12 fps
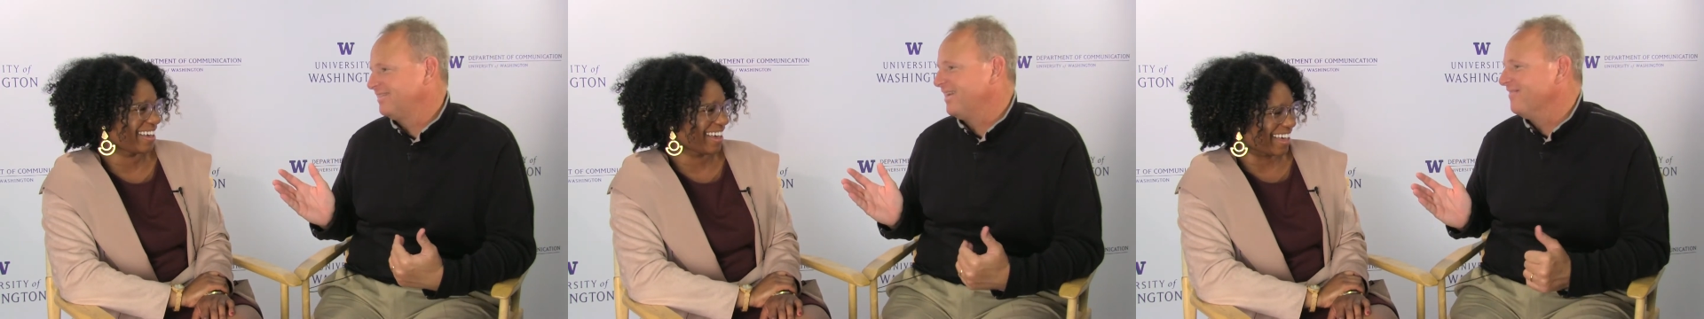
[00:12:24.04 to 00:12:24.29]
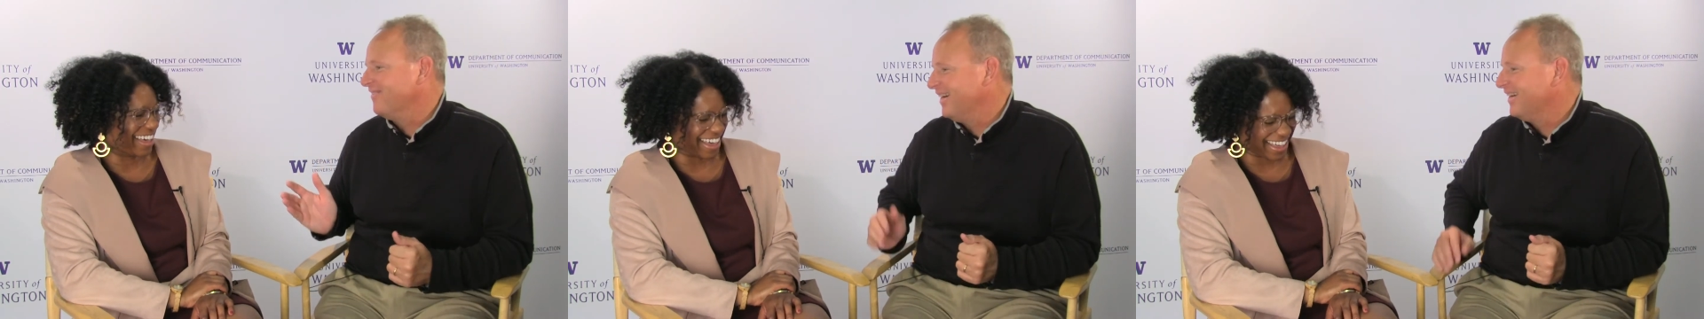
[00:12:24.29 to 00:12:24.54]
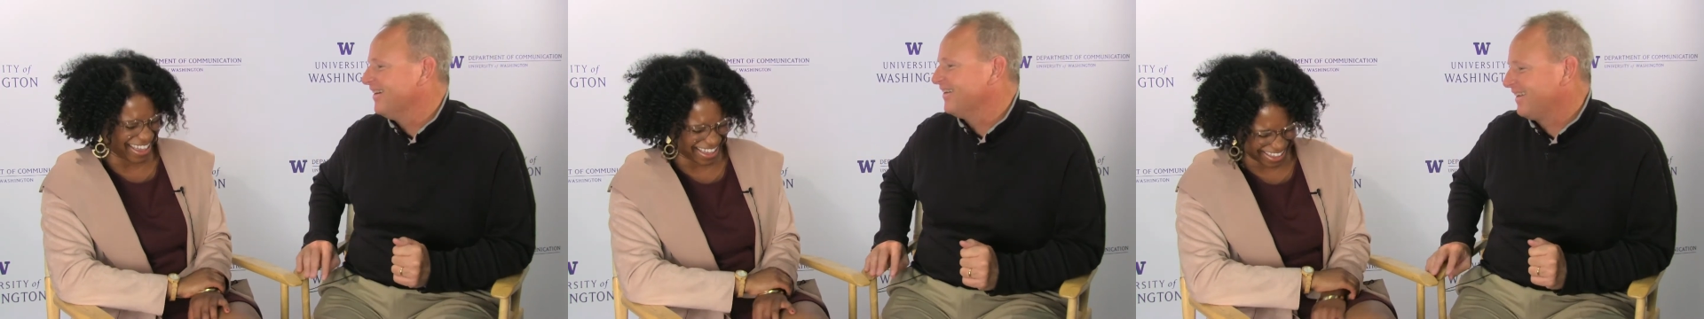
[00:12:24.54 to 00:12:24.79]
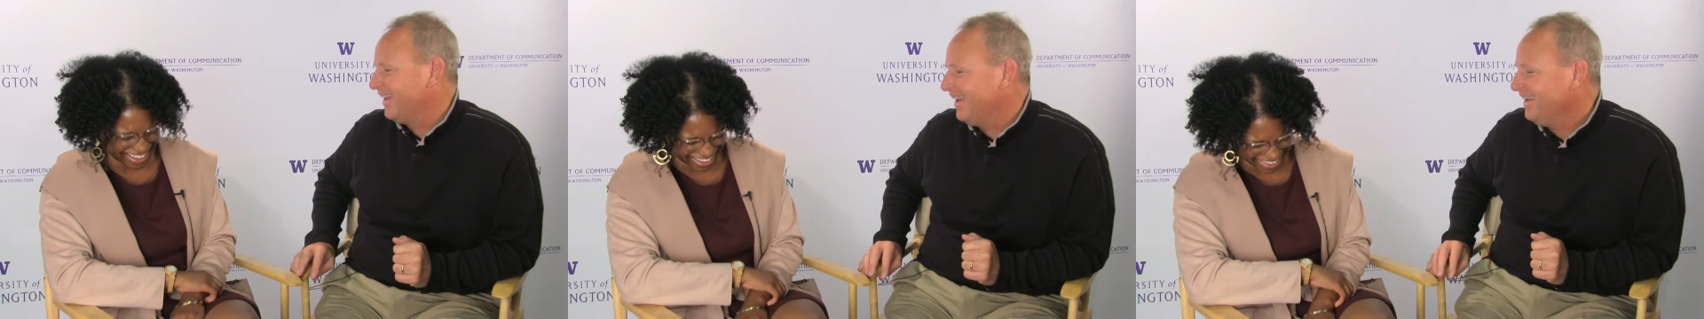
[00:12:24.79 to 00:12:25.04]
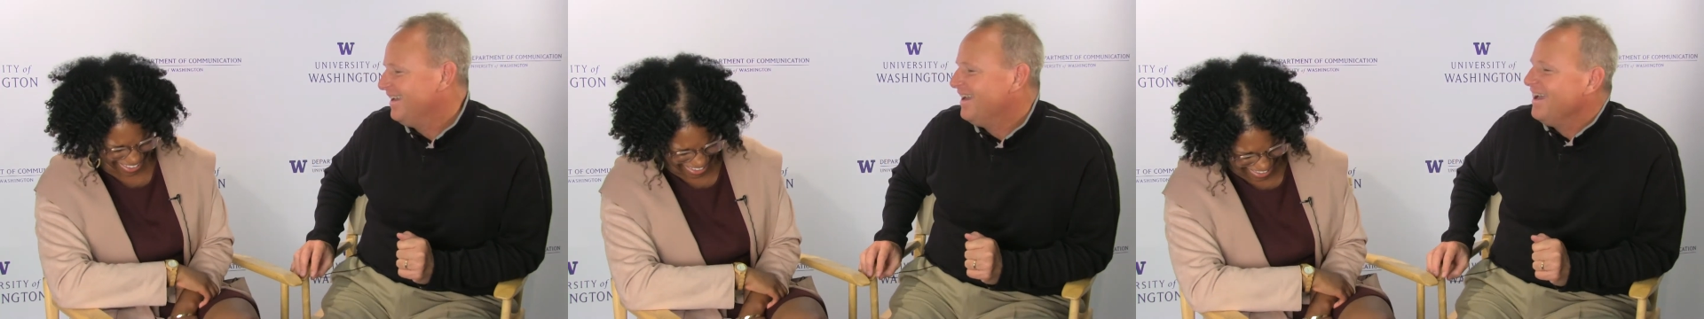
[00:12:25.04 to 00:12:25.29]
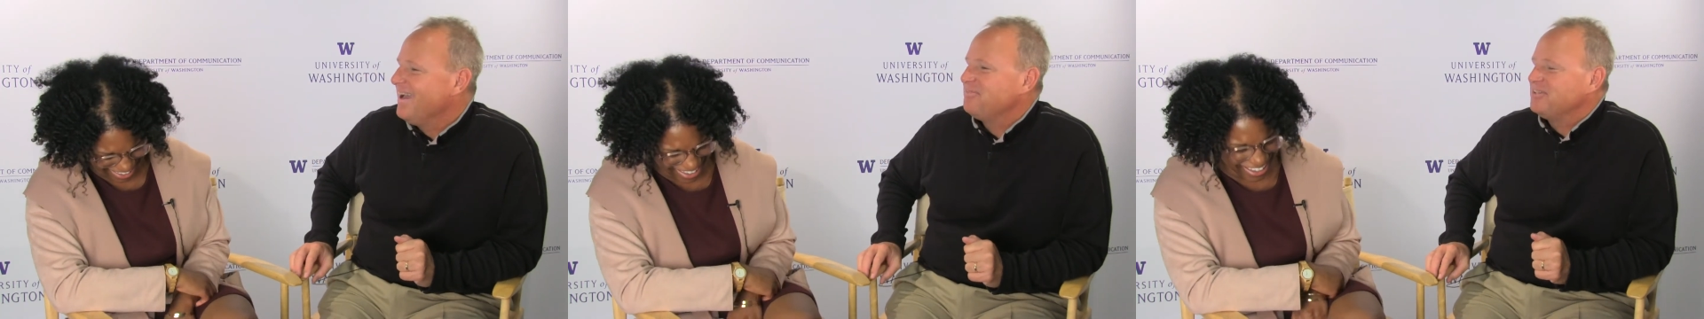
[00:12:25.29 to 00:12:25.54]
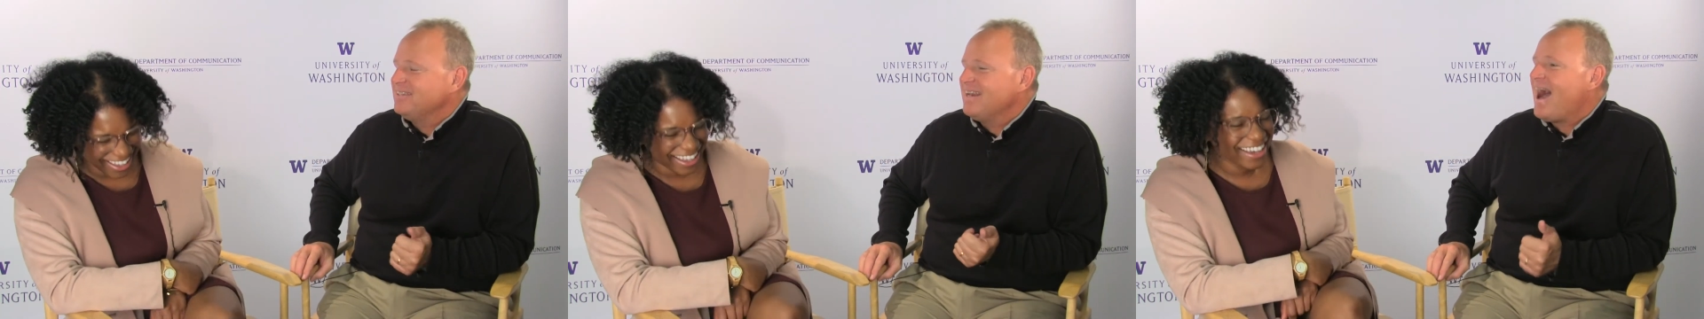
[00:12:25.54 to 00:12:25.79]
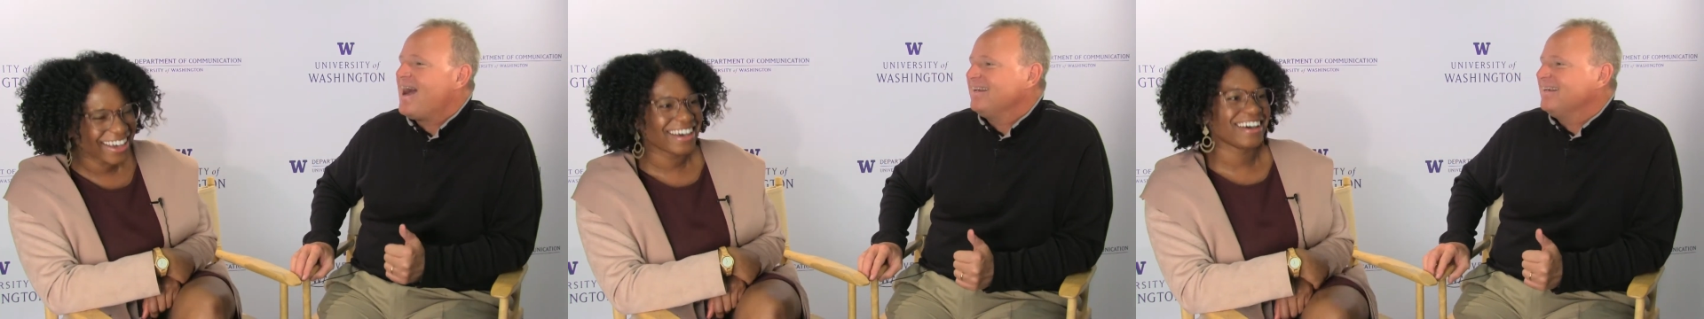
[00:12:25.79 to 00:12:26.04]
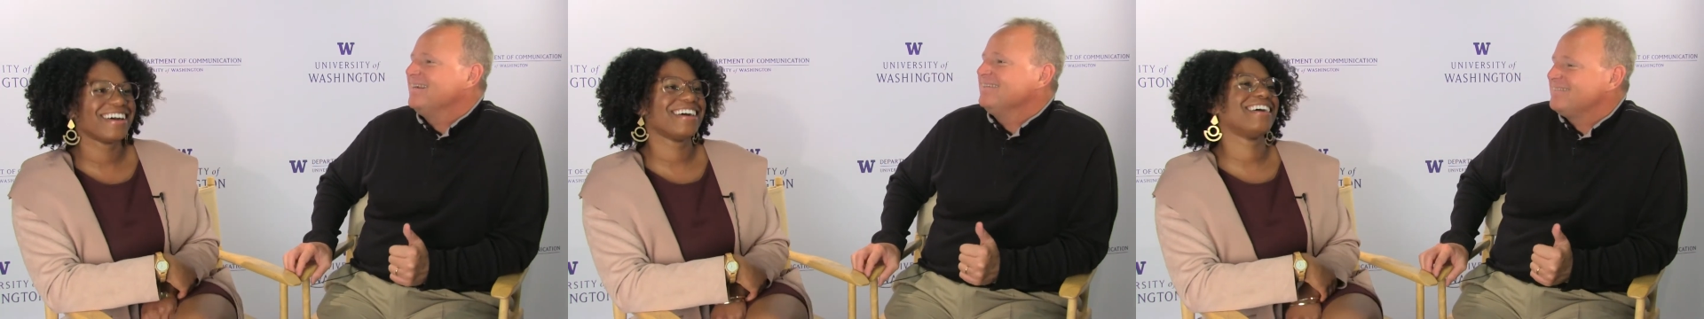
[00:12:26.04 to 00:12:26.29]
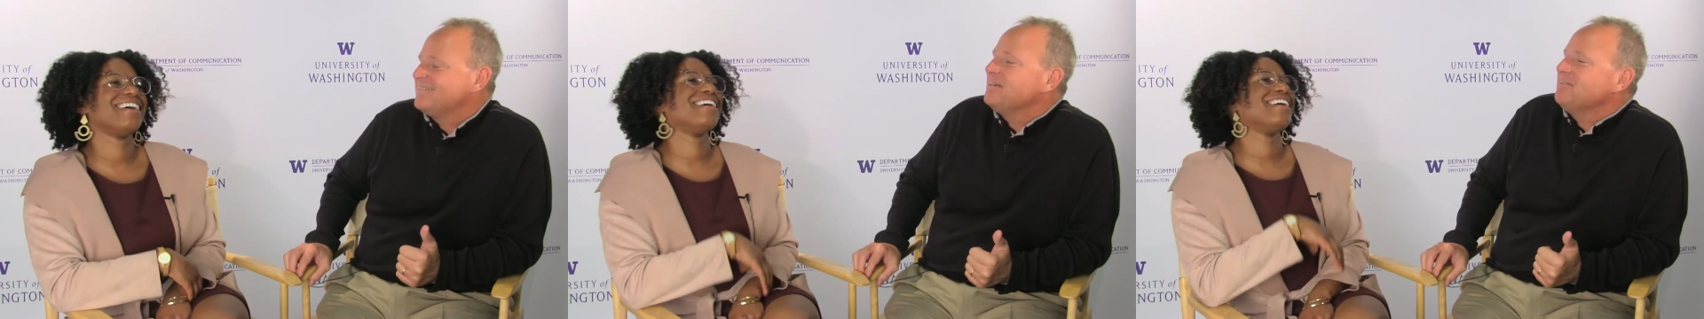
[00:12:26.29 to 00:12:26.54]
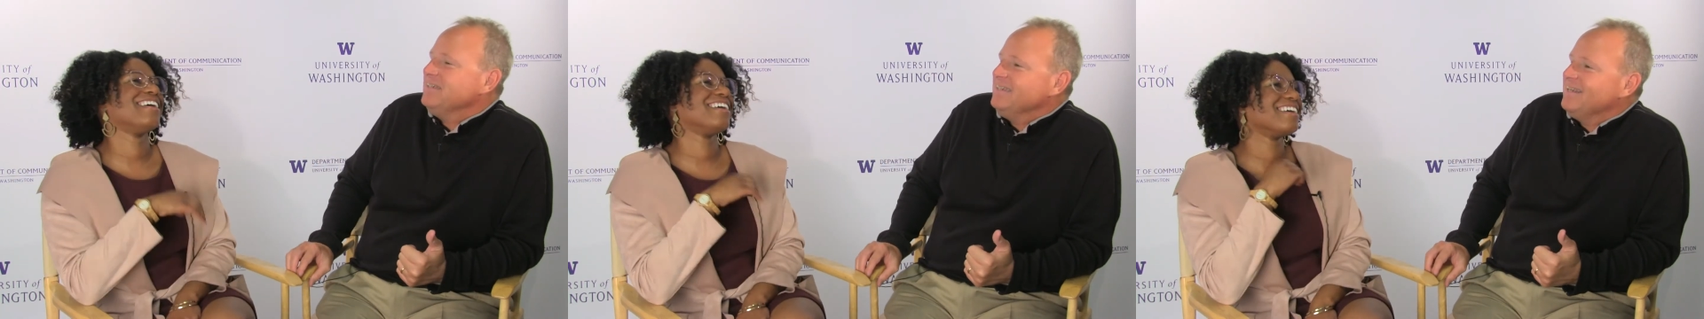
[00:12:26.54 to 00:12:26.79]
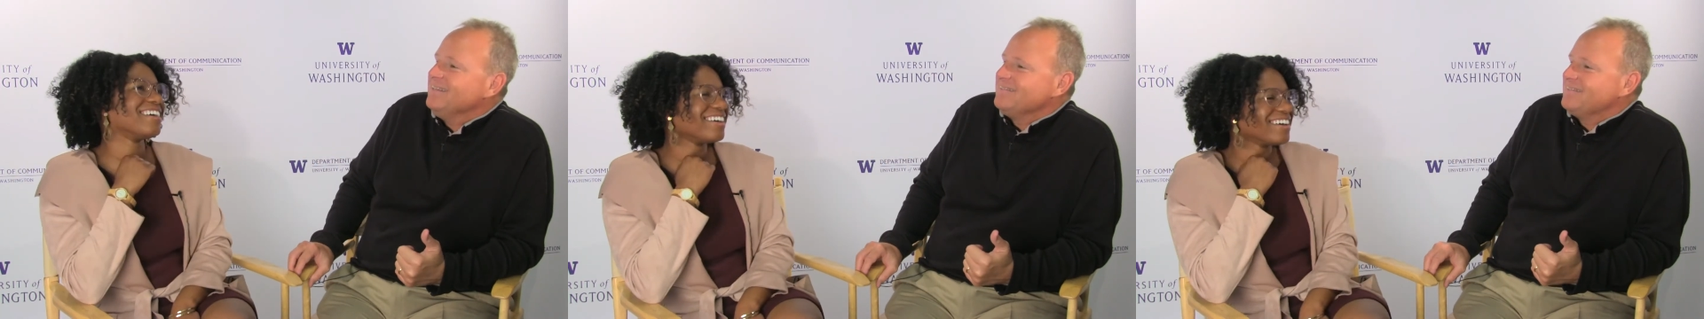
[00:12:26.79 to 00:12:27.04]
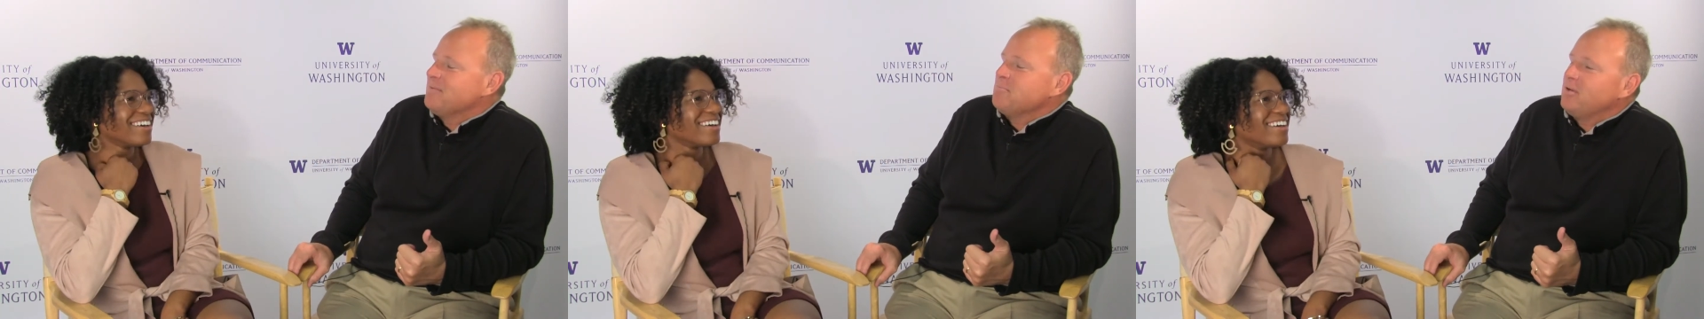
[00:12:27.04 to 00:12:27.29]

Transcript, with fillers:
Speaker 1: somewhere, okay, if you're not serving in some